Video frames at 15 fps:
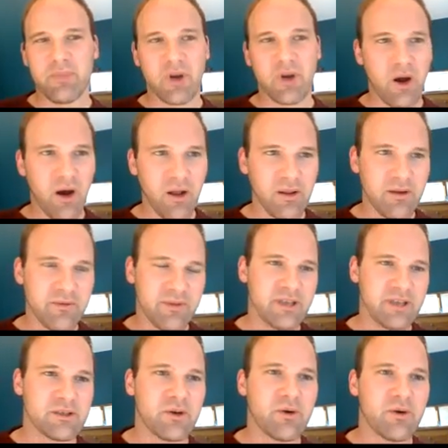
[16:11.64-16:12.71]
But all of
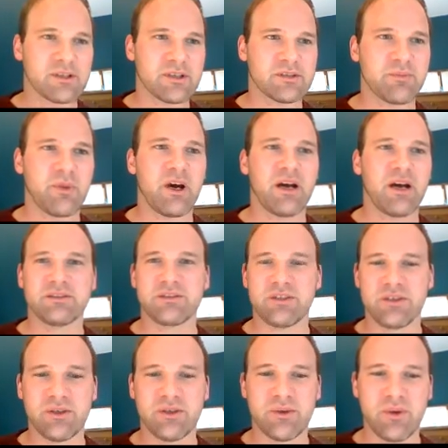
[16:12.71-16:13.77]
these correspond
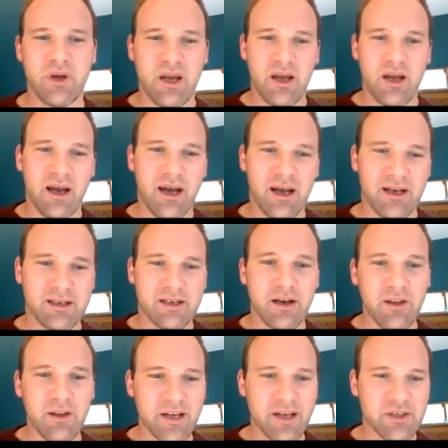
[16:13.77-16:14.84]
to
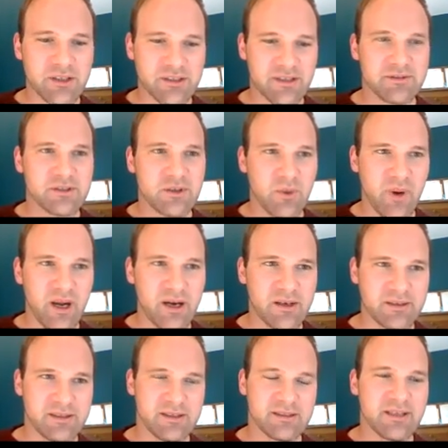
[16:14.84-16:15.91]
collections of
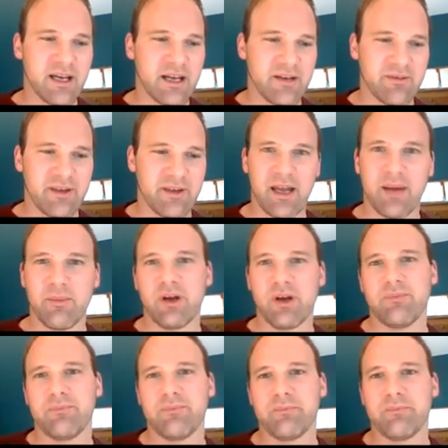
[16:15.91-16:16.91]
squares inside of gamma.